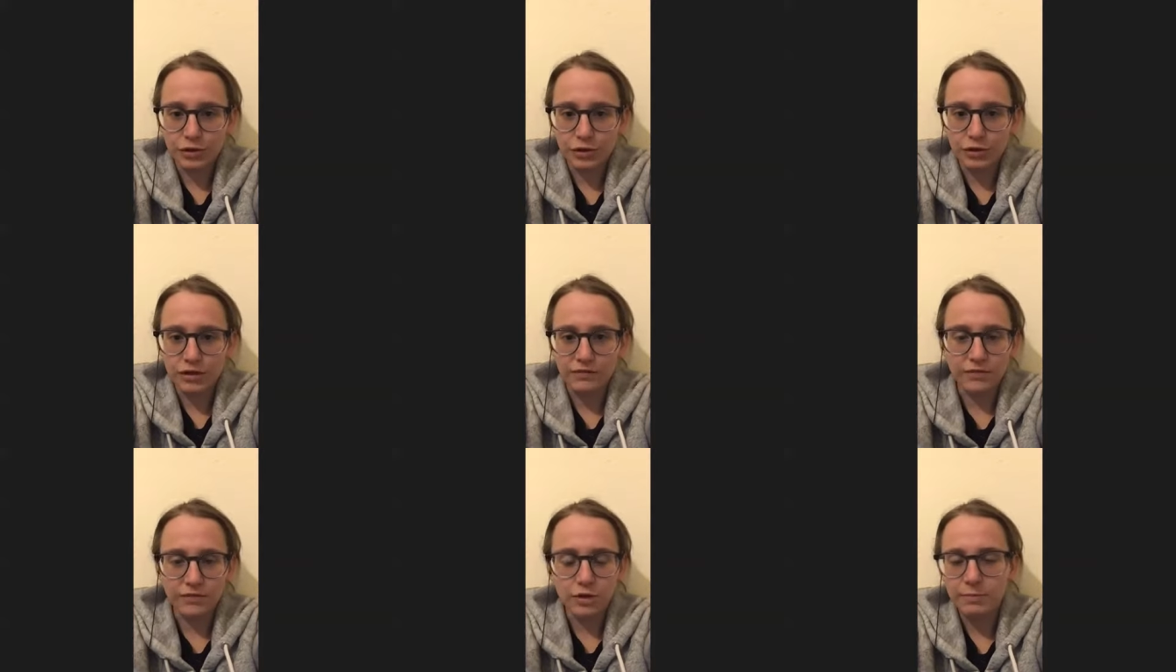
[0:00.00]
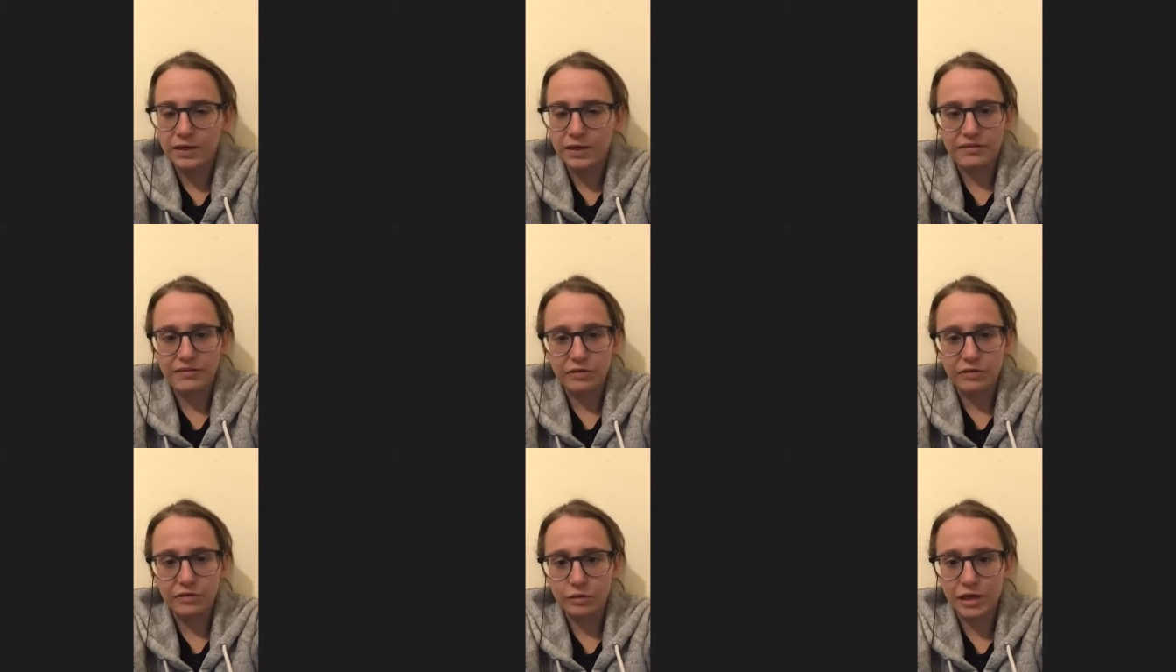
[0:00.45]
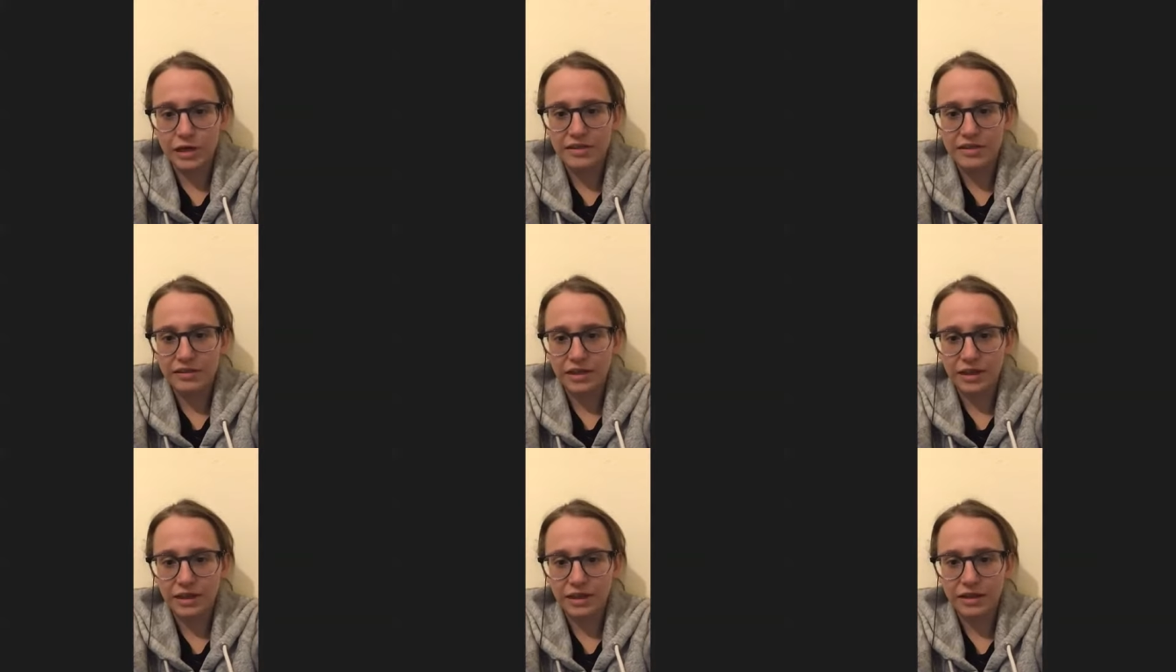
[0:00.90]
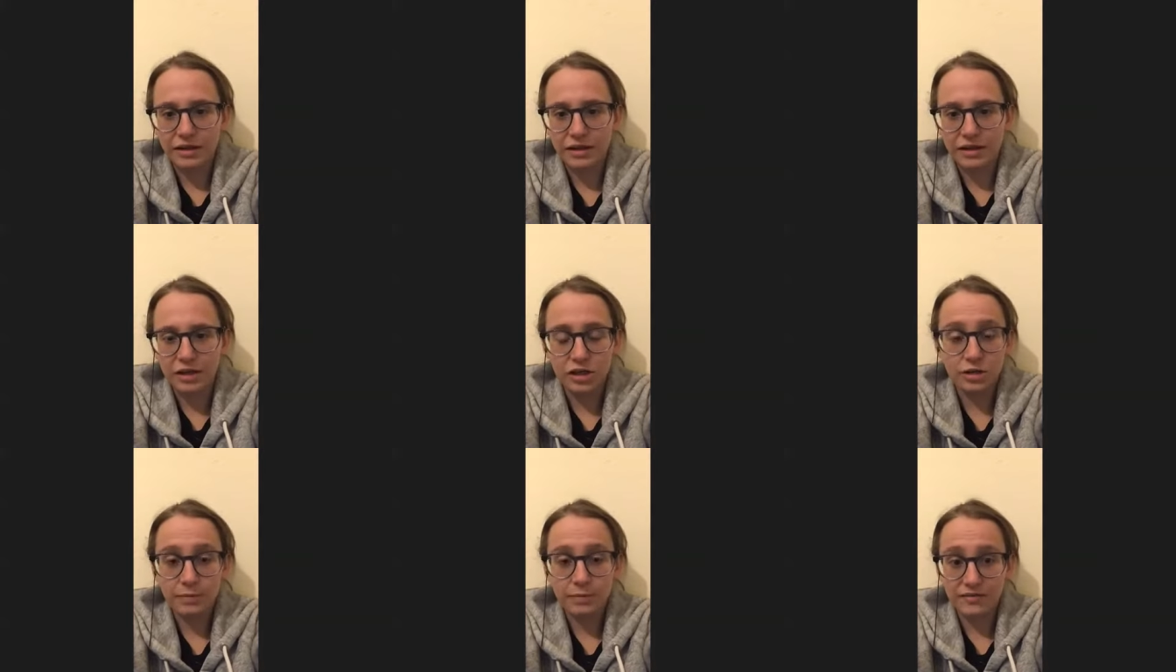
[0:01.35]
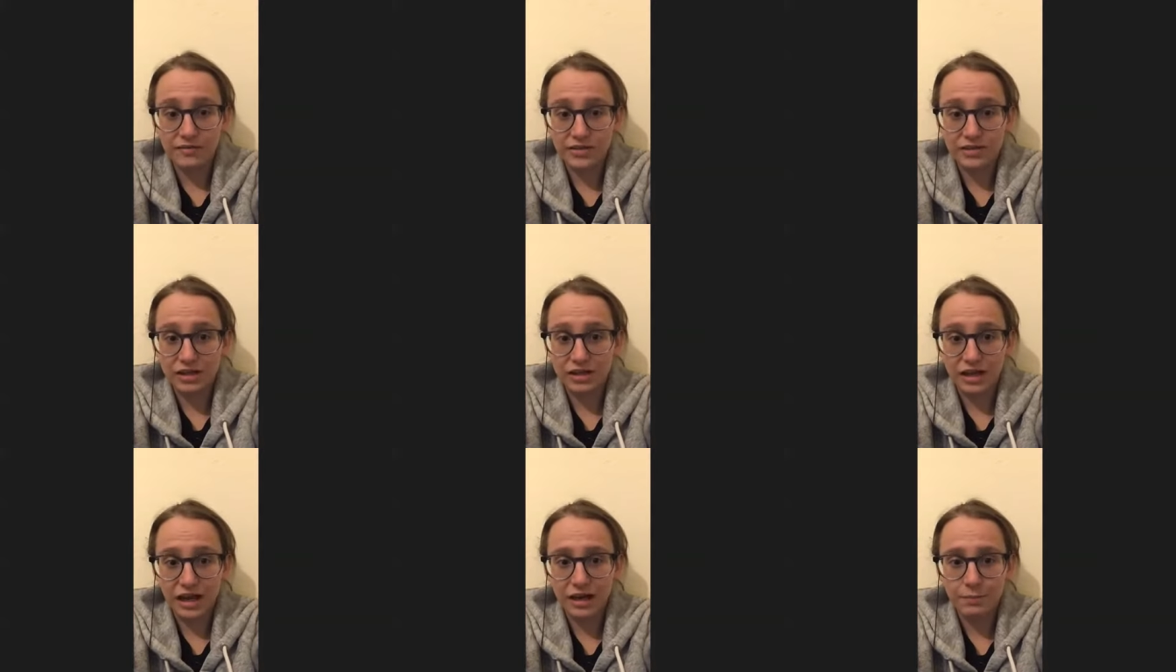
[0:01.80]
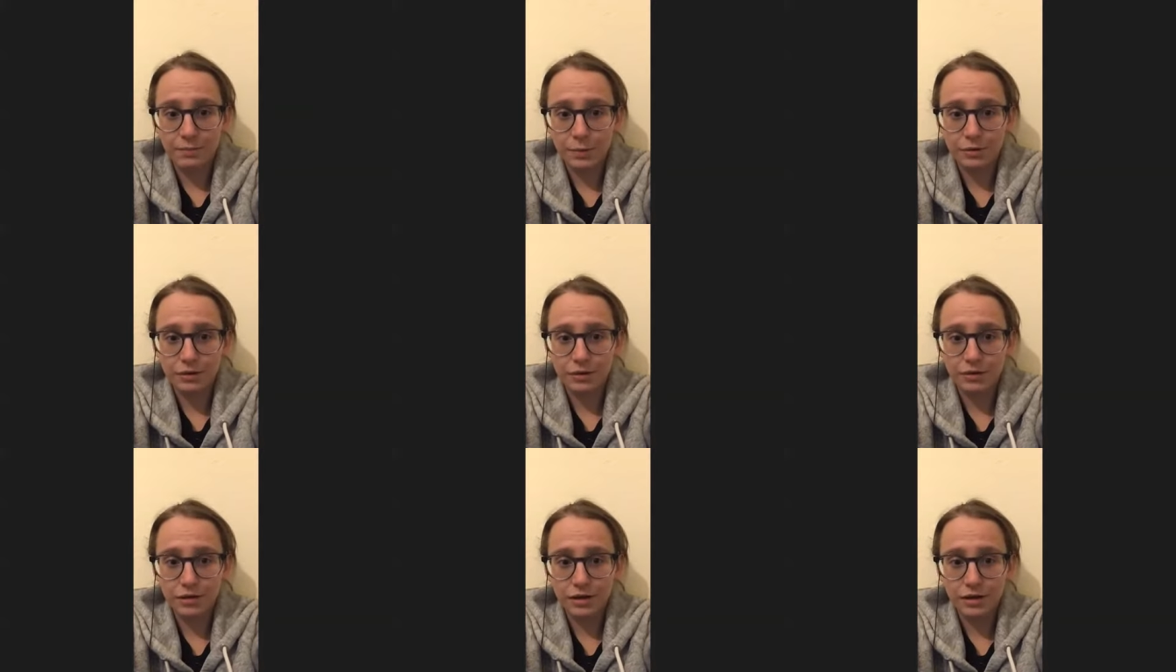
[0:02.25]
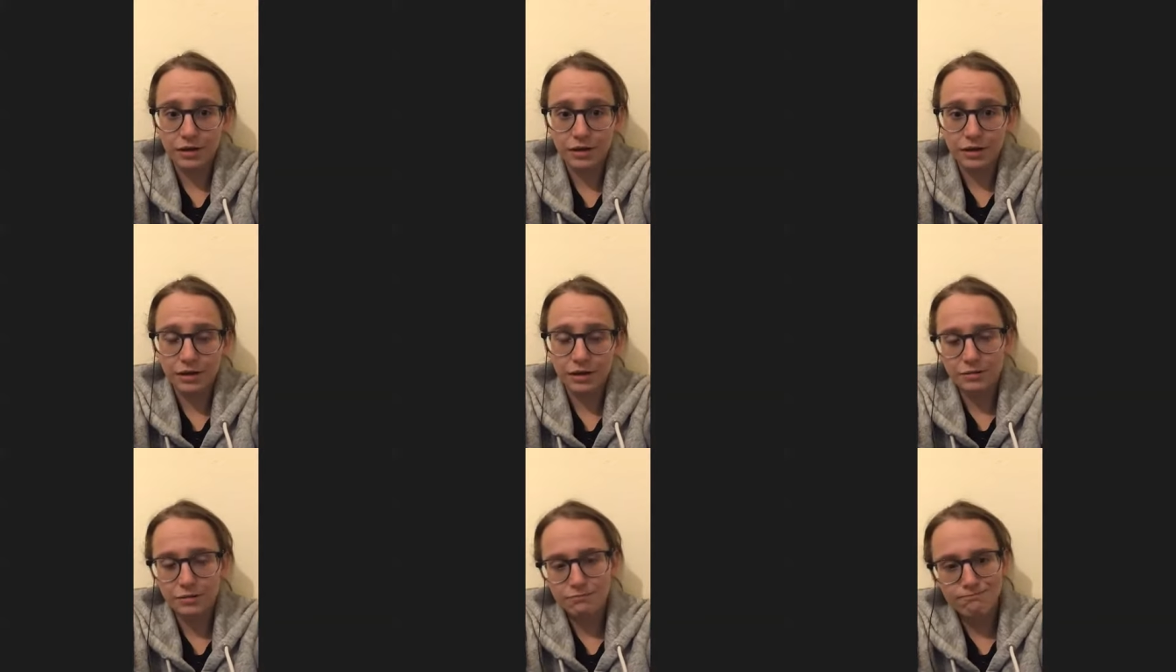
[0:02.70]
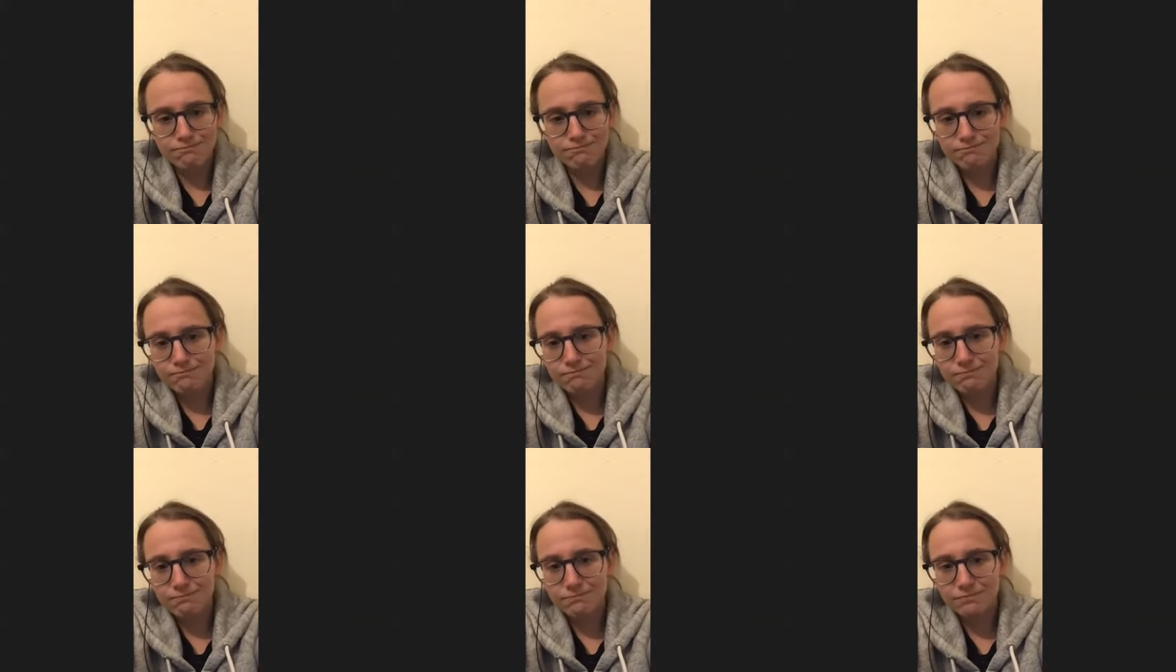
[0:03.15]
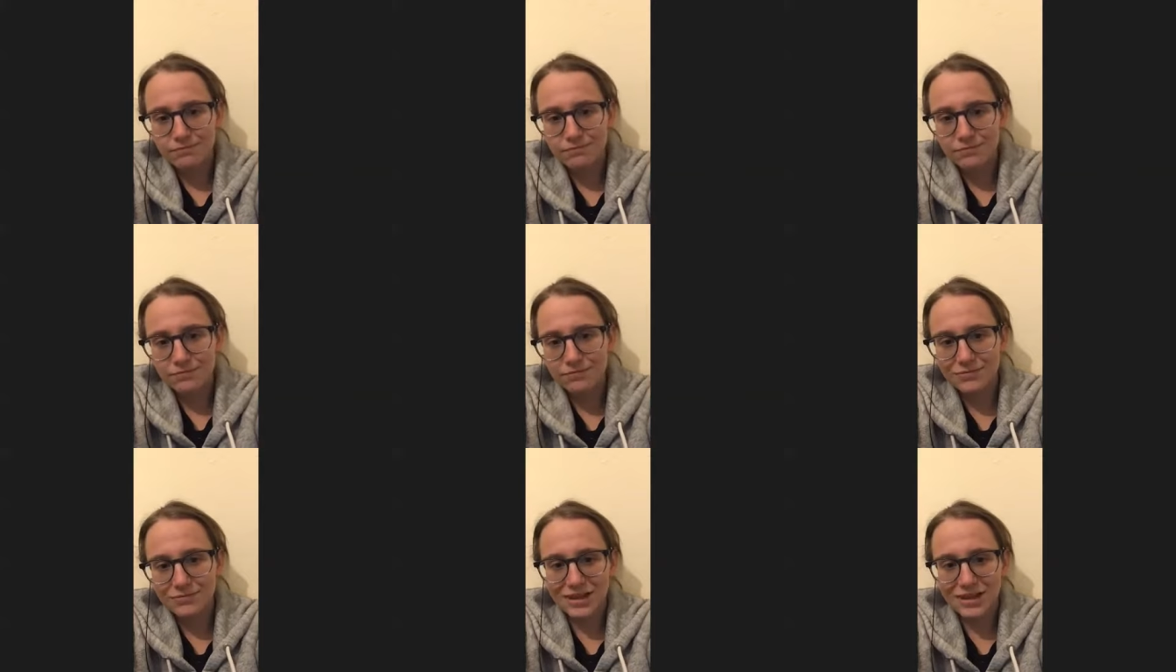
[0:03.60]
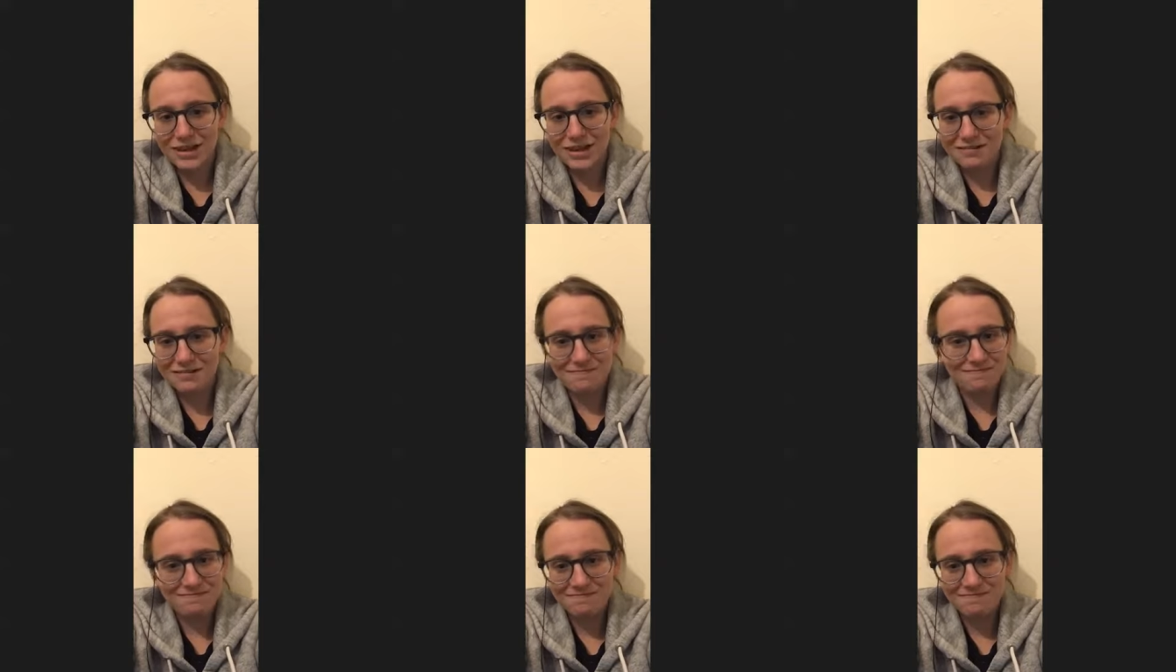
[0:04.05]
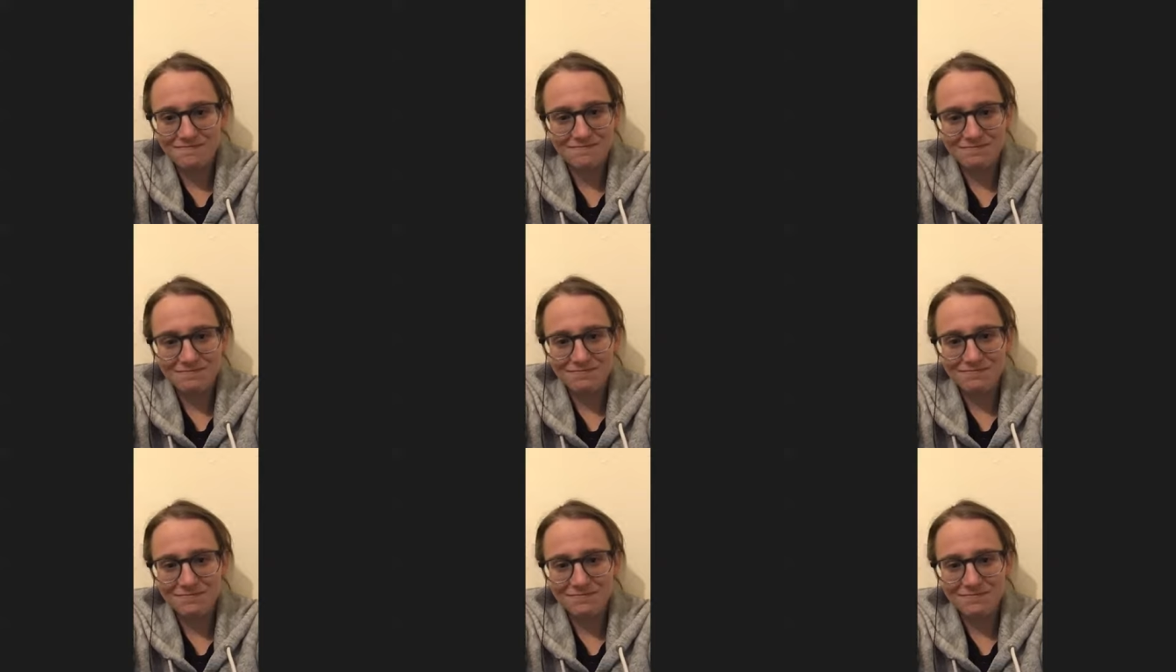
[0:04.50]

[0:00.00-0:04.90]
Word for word: if you believe you'll get there and you believe it's going to happen, then yeah,